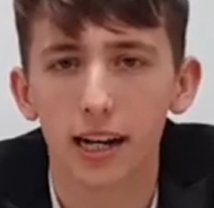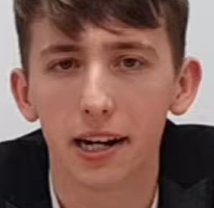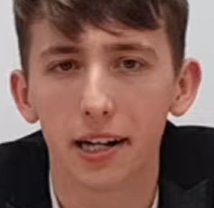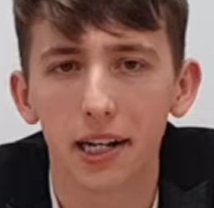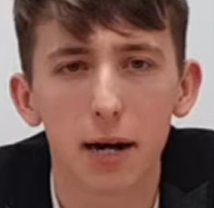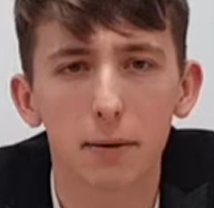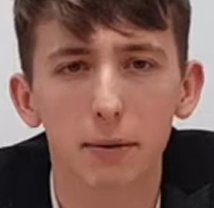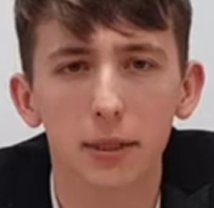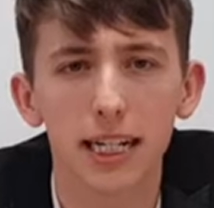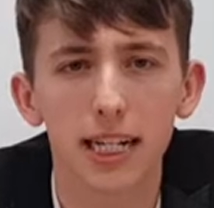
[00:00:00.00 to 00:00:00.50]

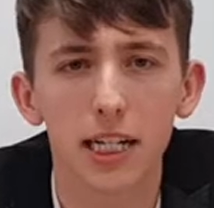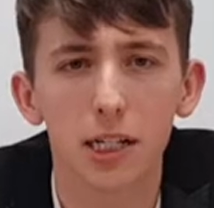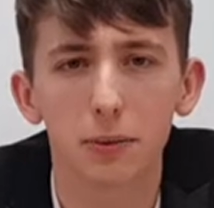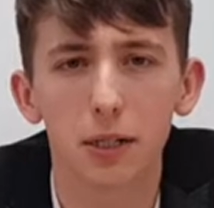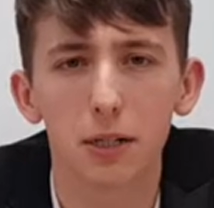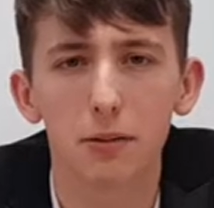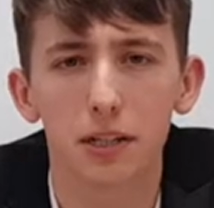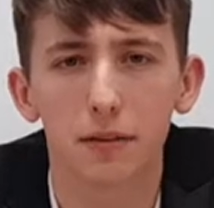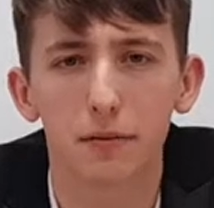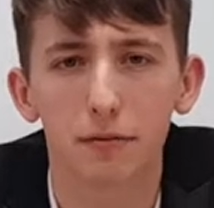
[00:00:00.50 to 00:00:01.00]
Nowadays,
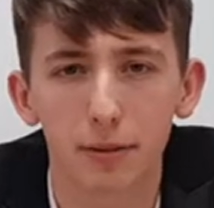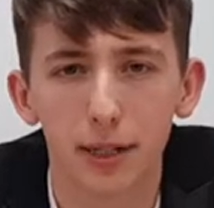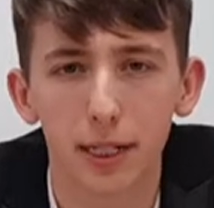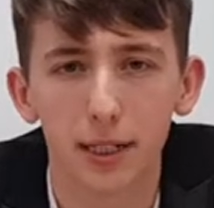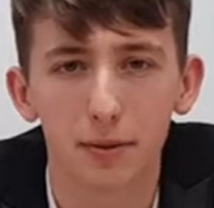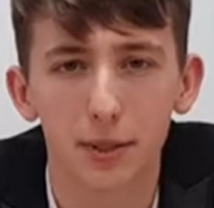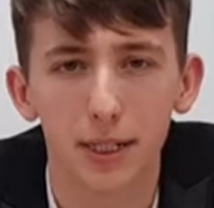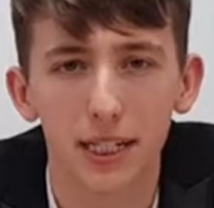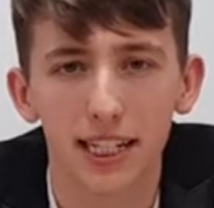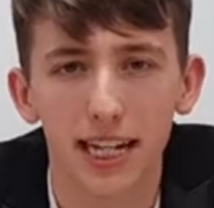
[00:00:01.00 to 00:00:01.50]
we use a
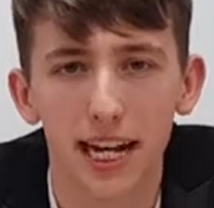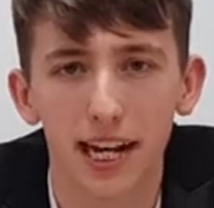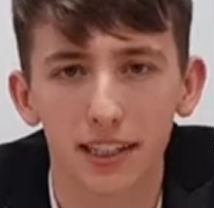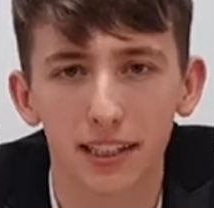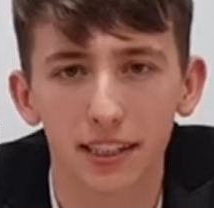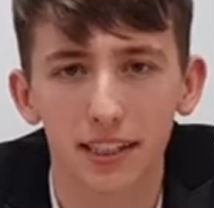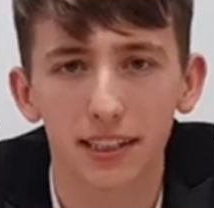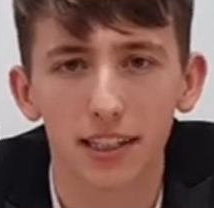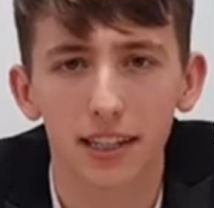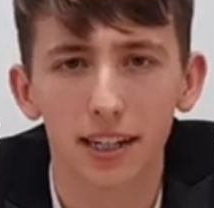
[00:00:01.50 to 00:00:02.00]
frequency
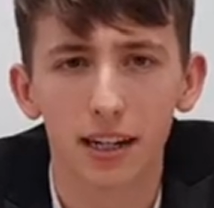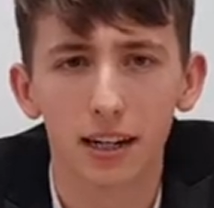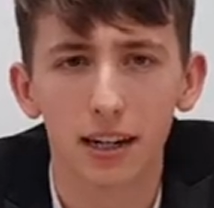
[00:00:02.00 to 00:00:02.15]
standard.